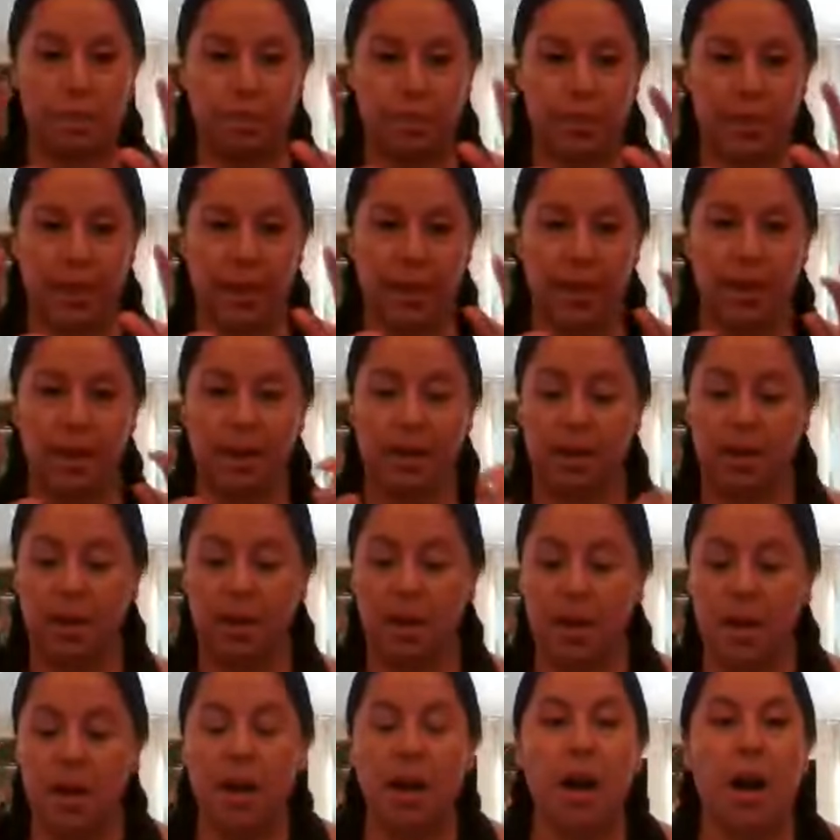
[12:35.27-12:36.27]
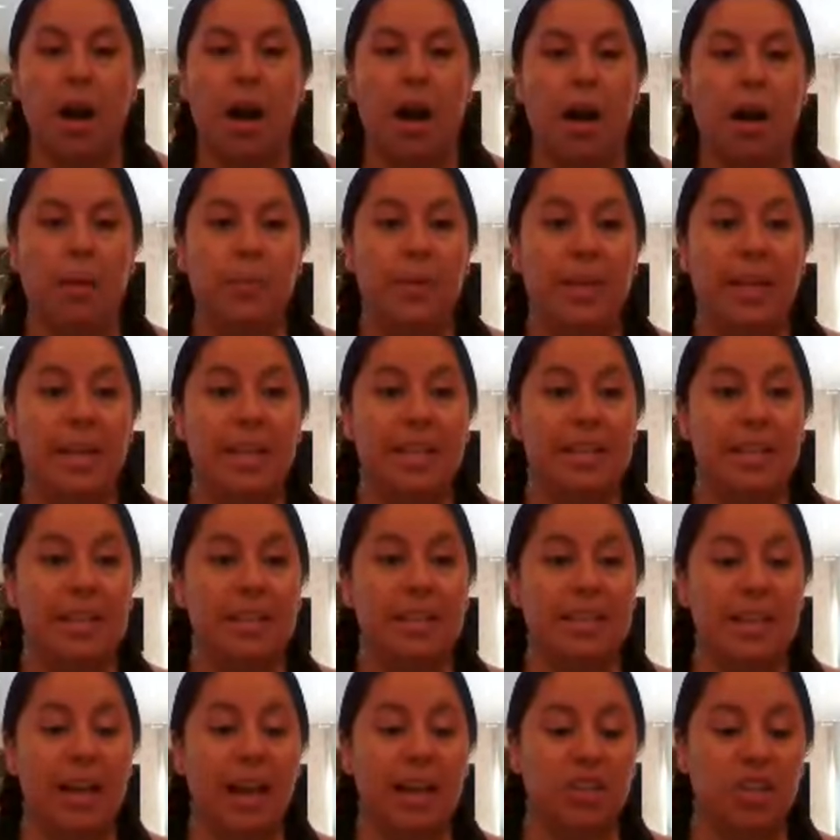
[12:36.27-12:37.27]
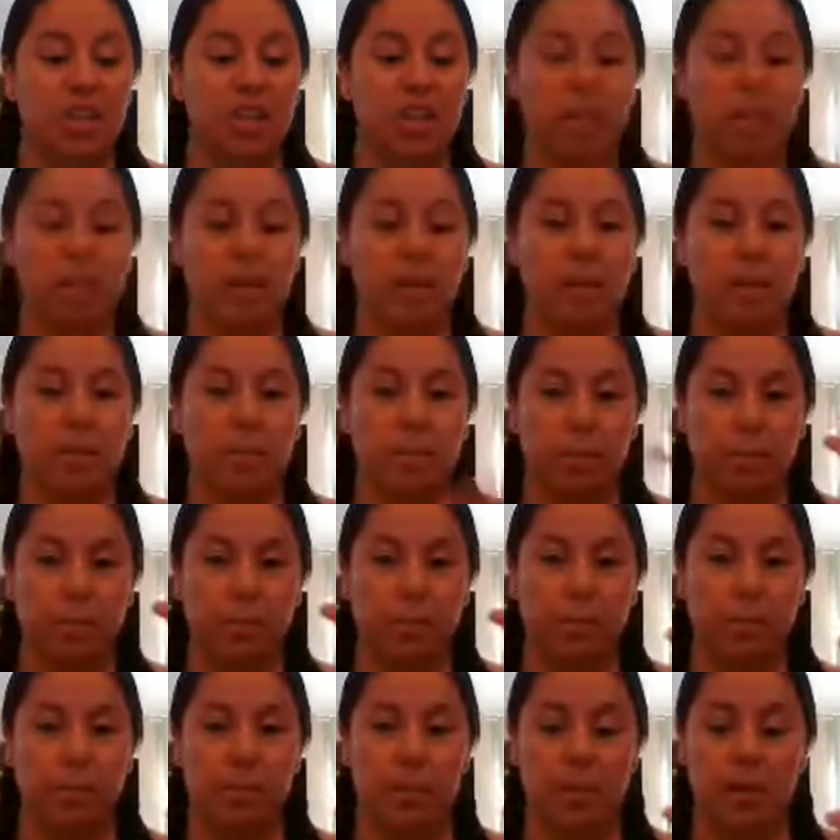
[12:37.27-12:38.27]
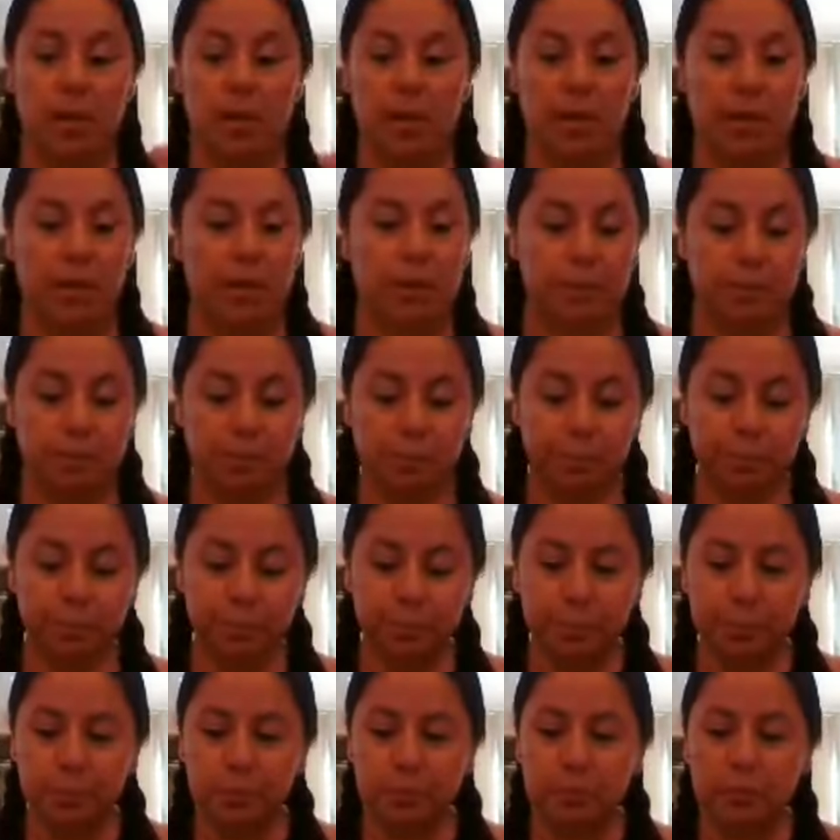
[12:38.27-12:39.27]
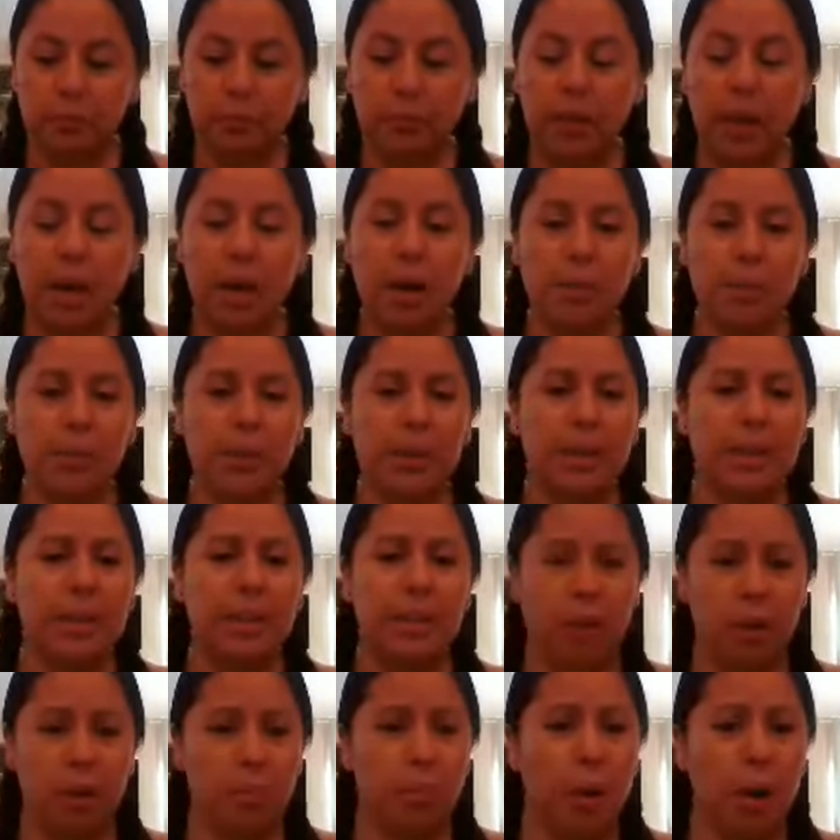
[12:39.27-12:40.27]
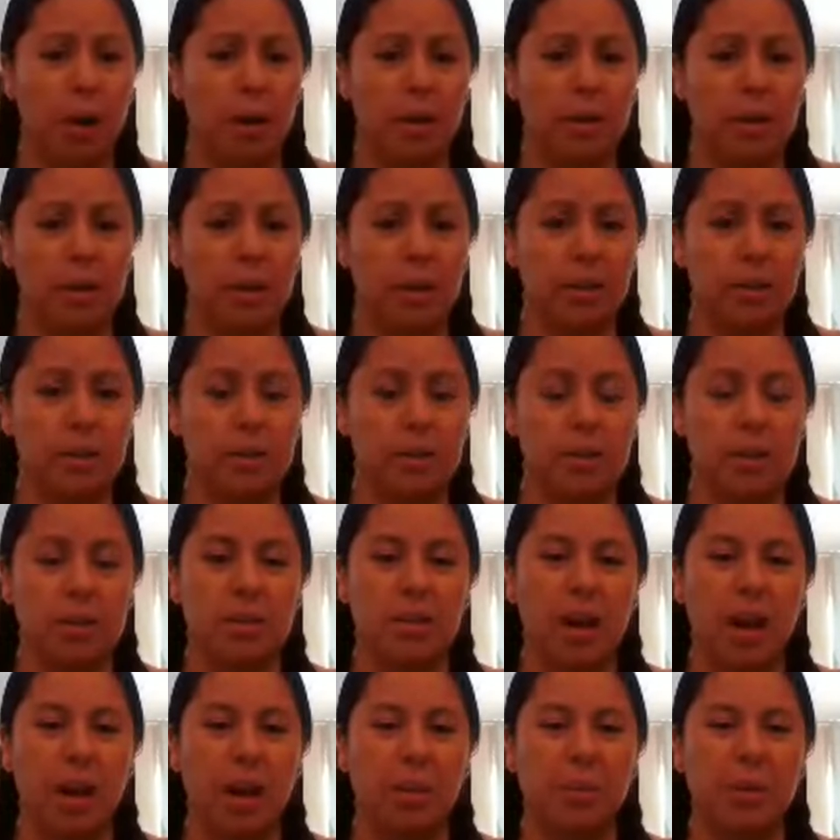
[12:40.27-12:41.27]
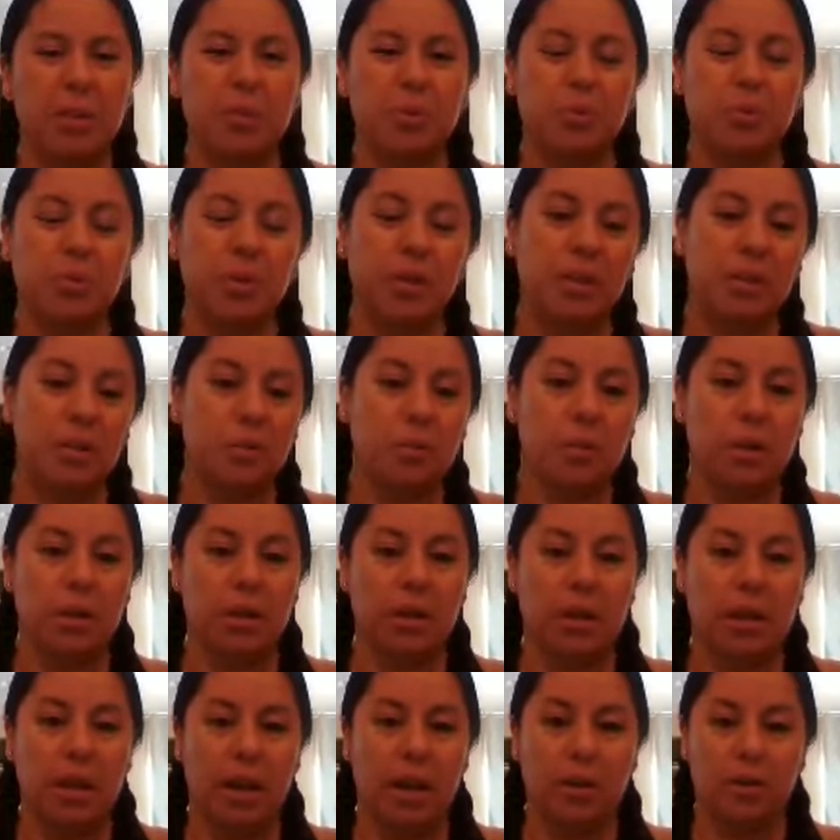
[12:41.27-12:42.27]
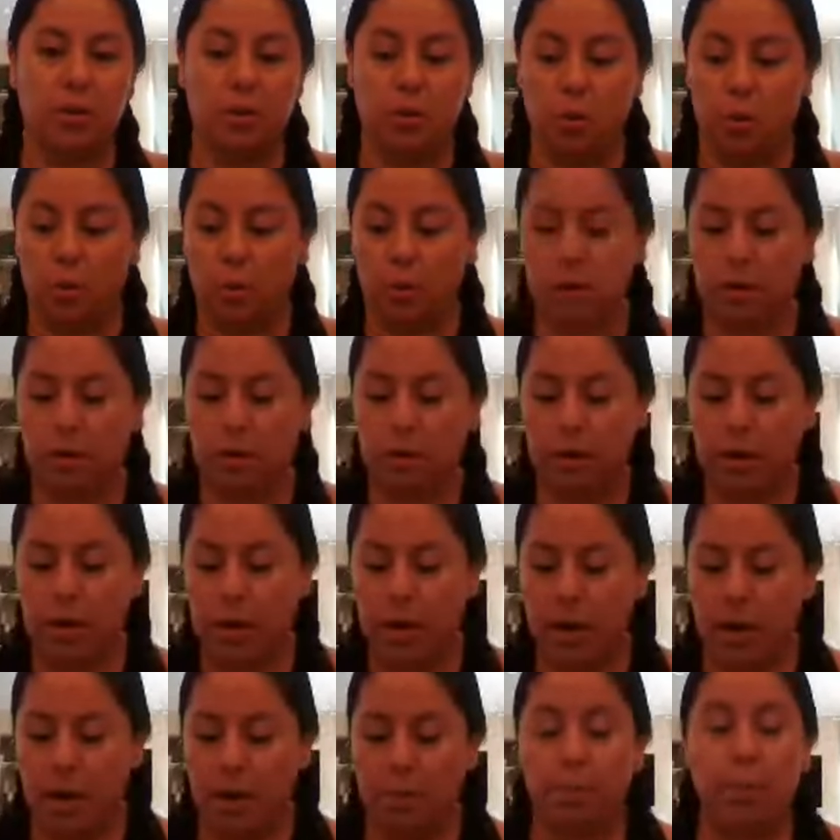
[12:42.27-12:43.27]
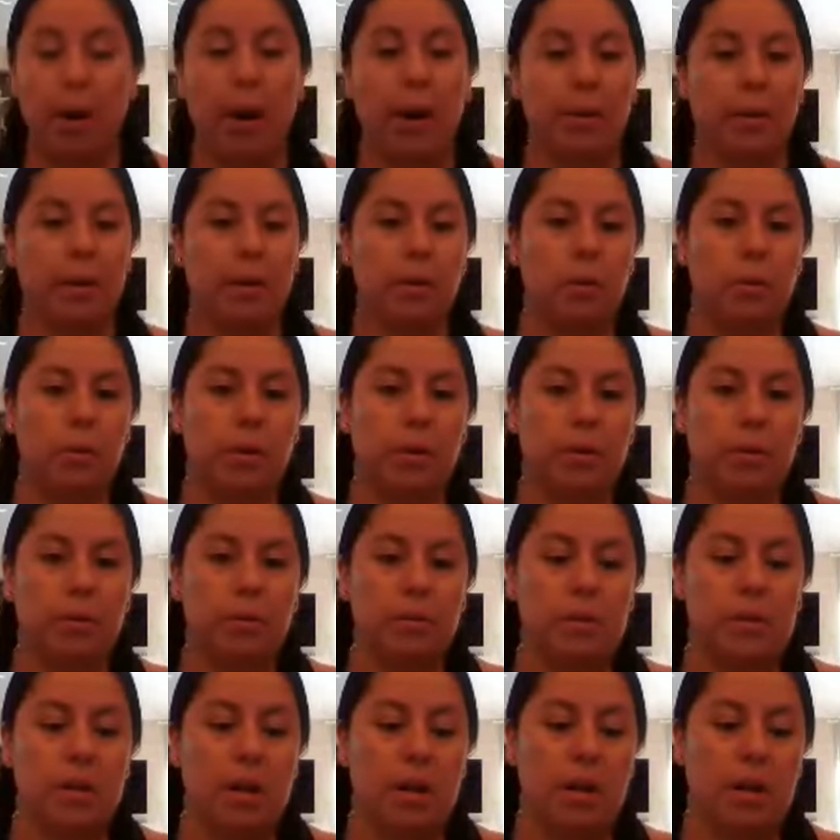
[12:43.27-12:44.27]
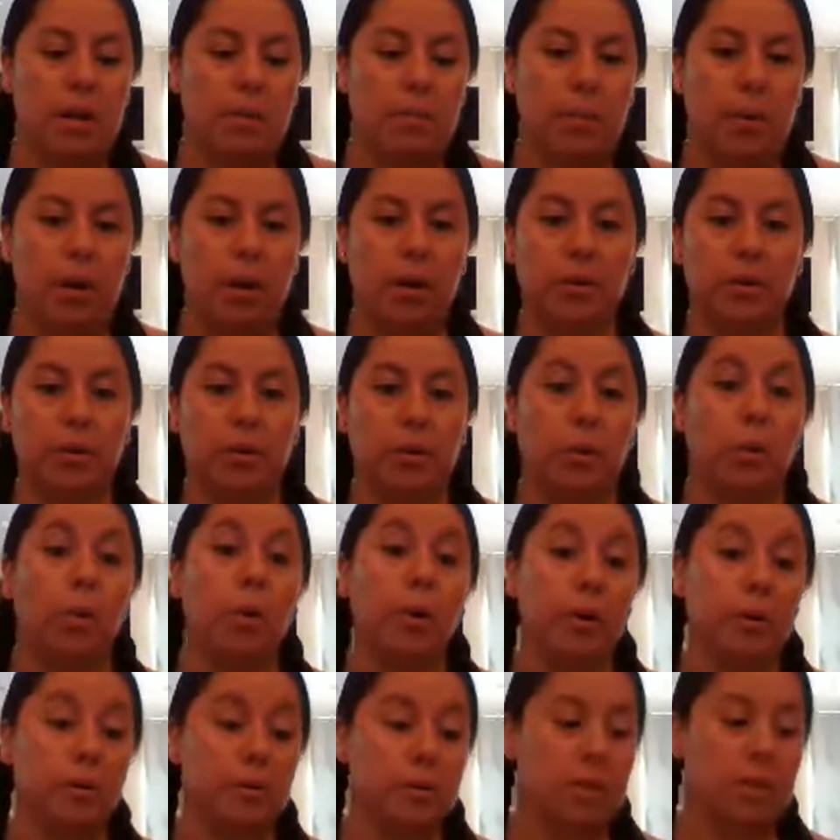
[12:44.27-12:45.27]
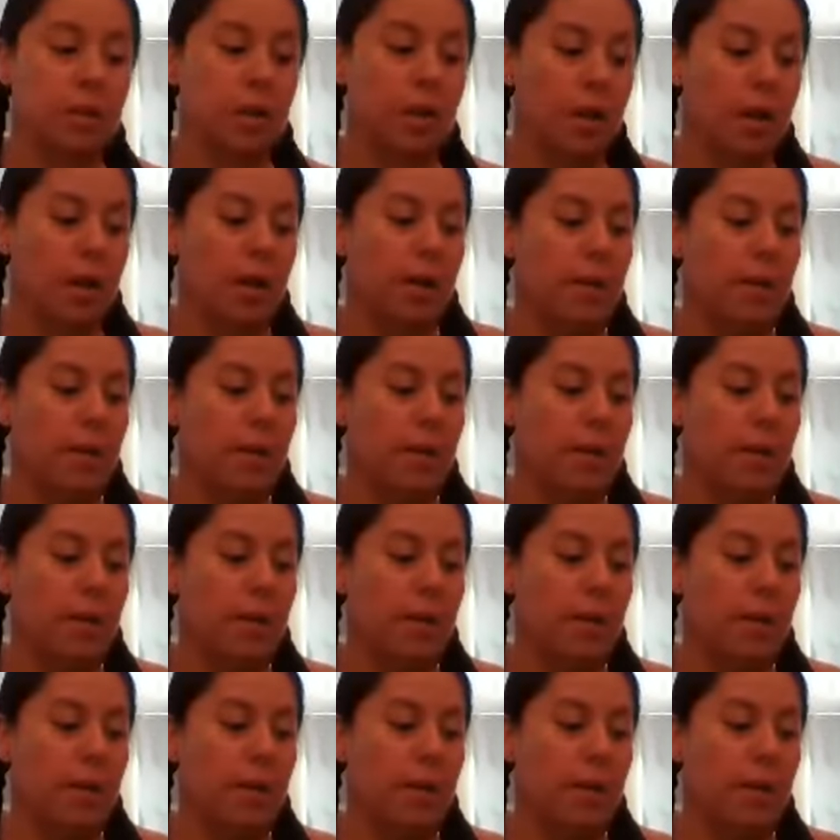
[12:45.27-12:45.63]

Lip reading: hand isn't touching the clear part that goes on top, because you really don't want to get your body oils on your oils.